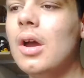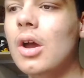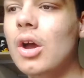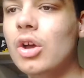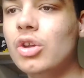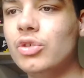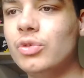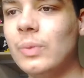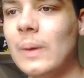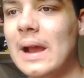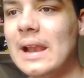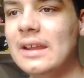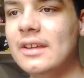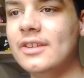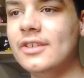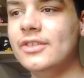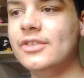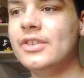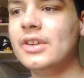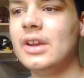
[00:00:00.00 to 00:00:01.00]
as well
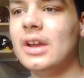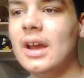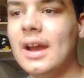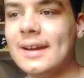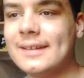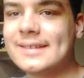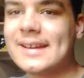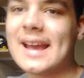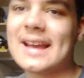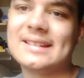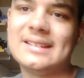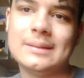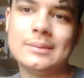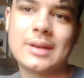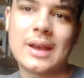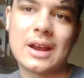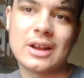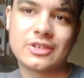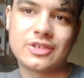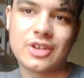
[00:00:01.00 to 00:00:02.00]
as a Tag Team
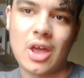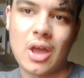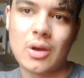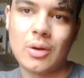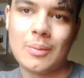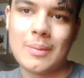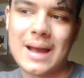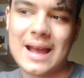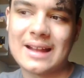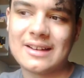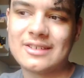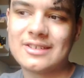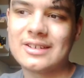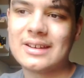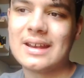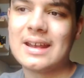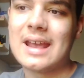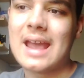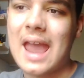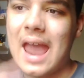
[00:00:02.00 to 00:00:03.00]
Terror title match
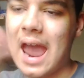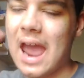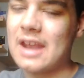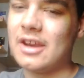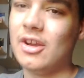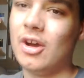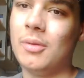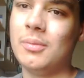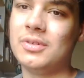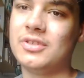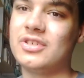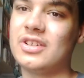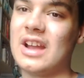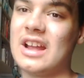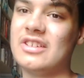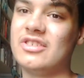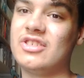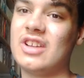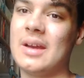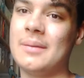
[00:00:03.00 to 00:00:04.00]
and an Ultimate
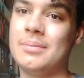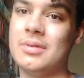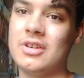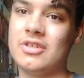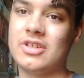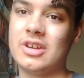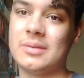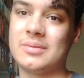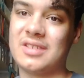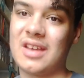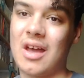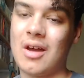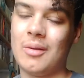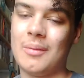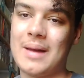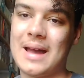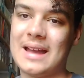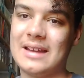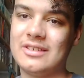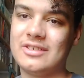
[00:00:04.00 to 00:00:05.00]
Challenge Championship title
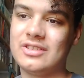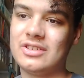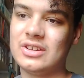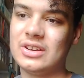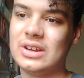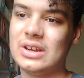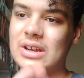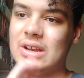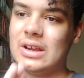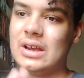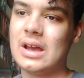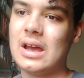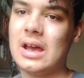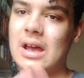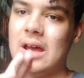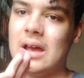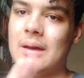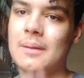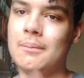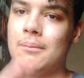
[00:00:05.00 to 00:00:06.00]
match.
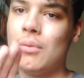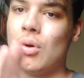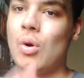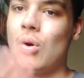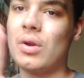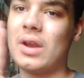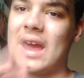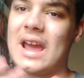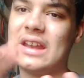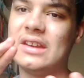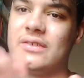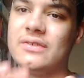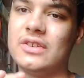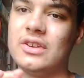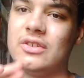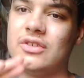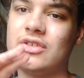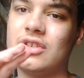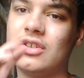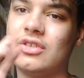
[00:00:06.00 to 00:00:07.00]
More on that in the
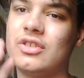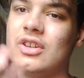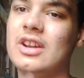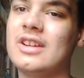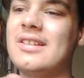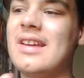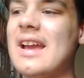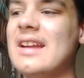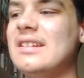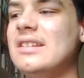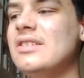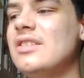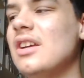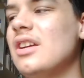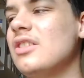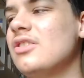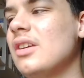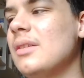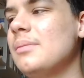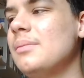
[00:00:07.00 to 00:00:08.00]
future. So the Tag Team
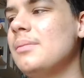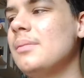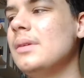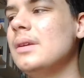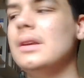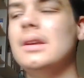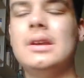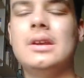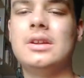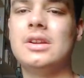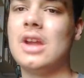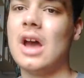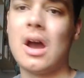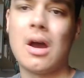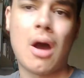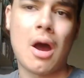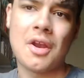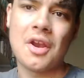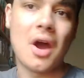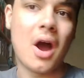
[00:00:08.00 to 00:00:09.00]
Terror Champ...
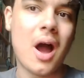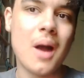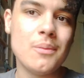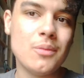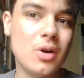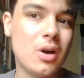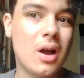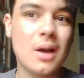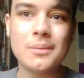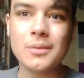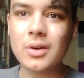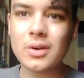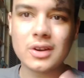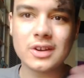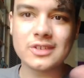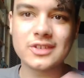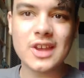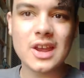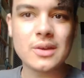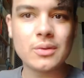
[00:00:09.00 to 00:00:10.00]
No, I'm not
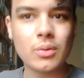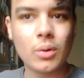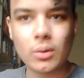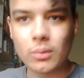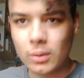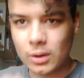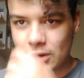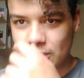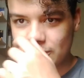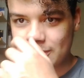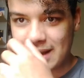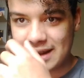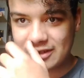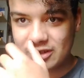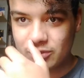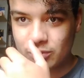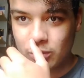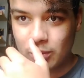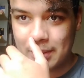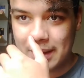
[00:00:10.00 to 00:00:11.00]
going to say what those
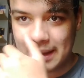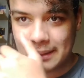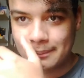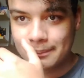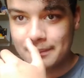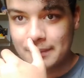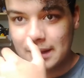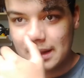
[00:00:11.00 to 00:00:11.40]
matches will be.